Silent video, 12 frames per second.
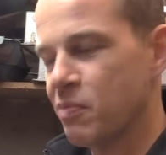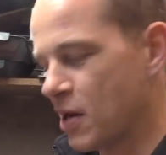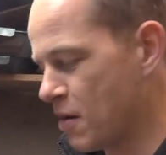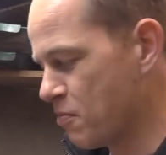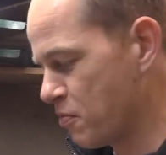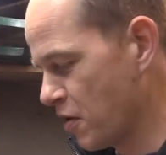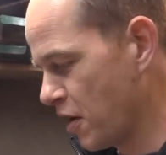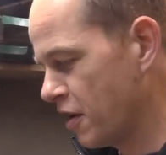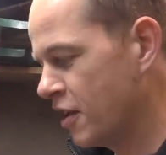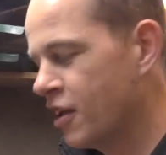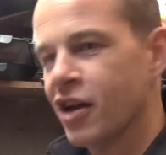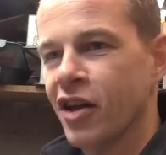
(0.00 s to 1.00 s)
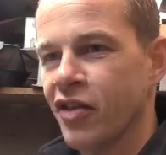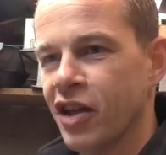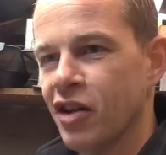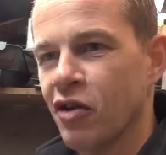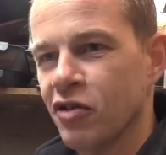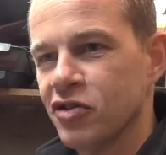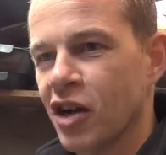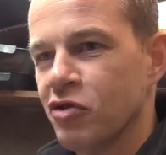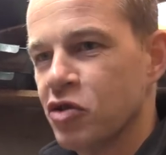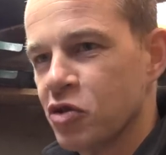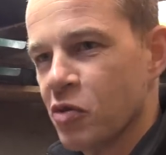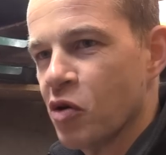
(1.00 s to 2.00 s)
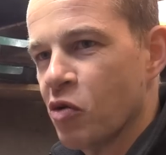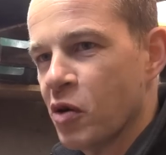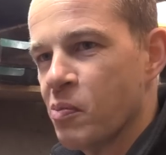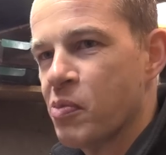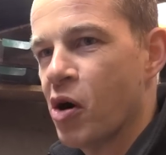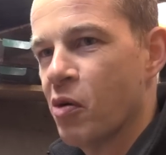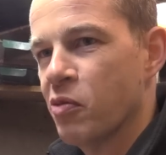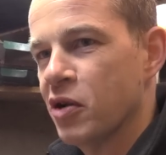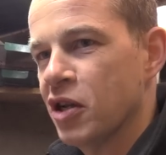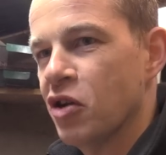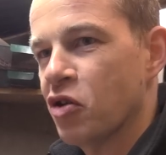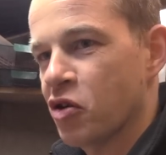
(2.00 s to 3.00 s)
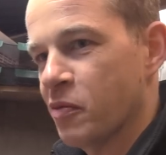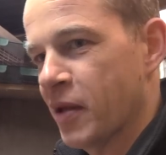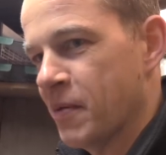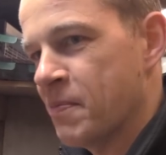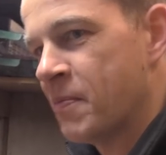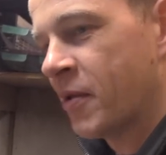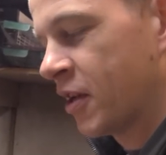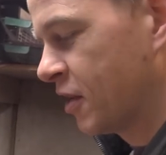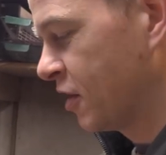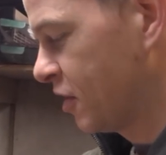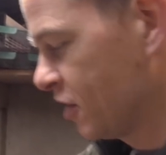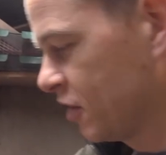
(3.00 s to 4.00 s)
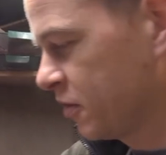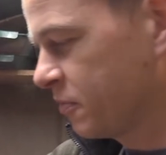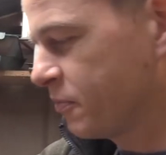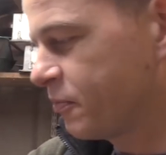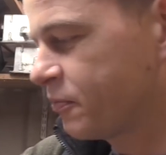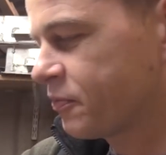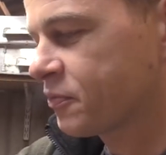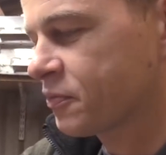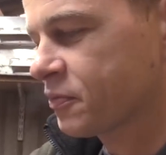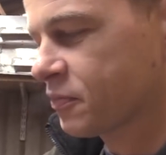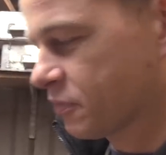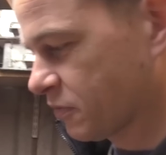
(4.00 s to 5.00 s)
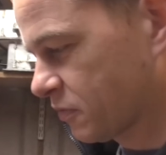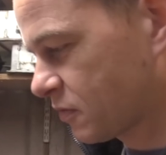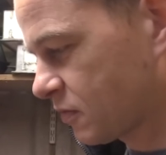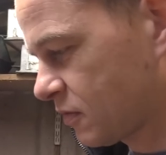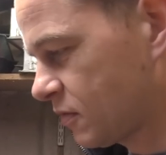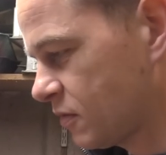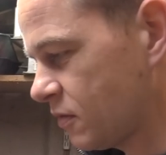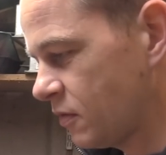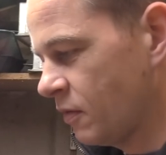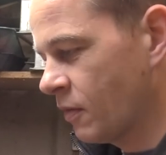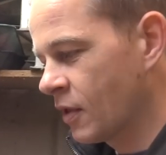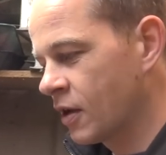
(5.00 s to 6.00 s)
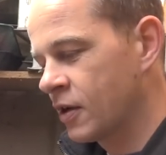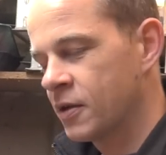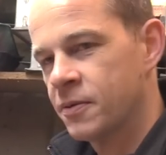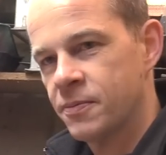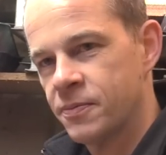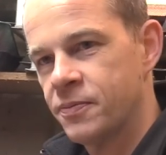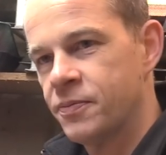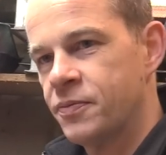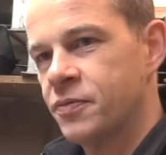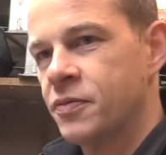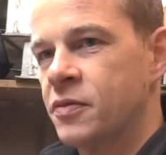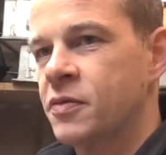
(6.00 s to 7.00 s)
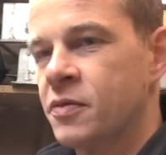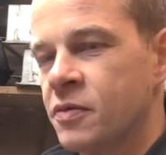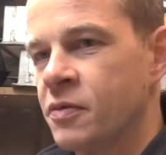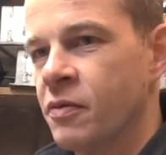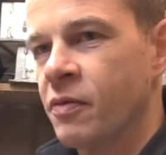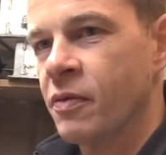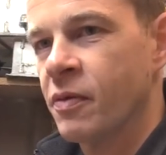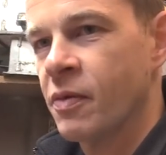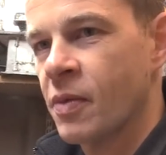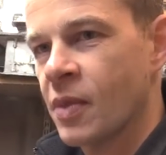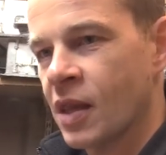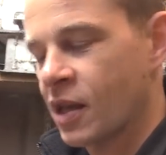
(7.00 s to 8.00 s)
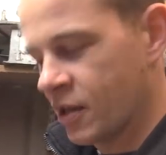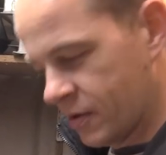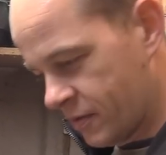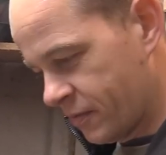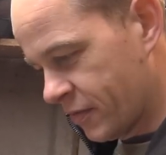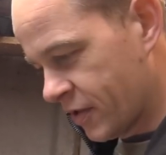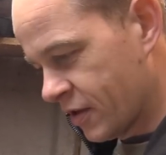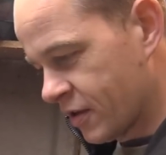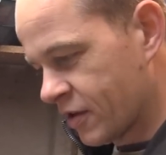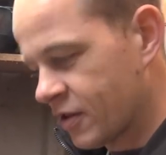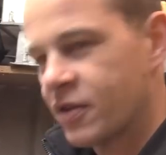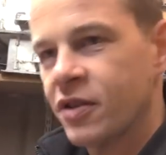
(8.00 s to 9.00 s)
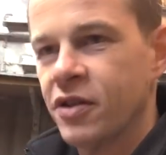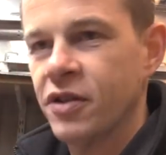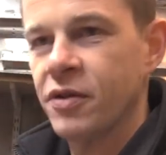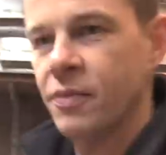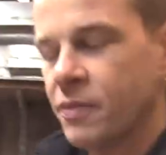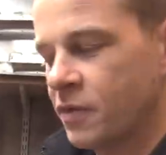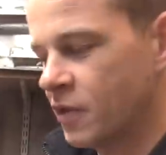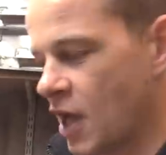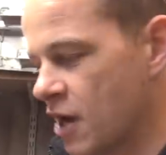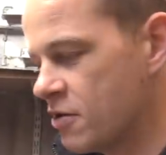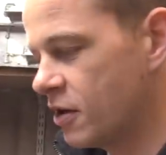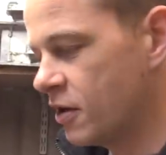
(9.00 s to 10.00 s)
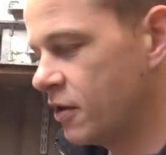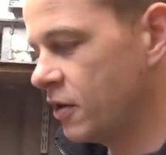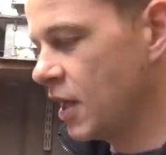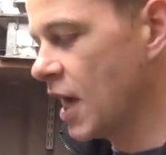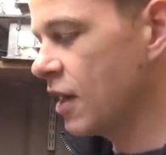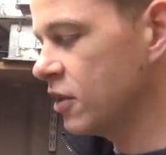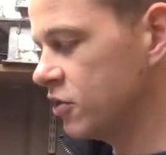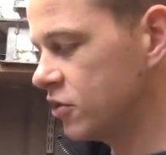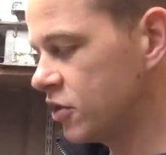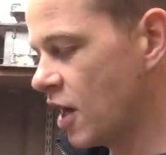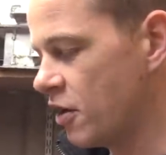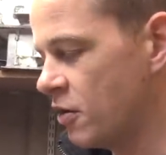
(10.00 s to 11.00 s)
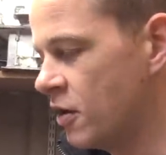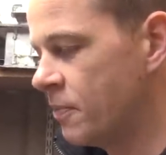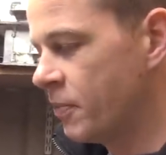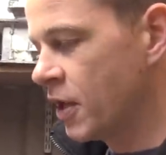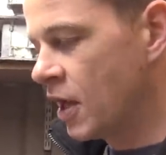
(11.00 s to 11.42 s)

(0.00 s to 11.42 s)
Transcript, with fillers: plumper and they're not so small and pop when you hook them. Now, when you've riddled those off, let's say, for argument's sake, those reds, what do you put in them to stay? They're not going to sweat up because they're in no. the cold, aren't they? Yeah. What do you put so, in them then?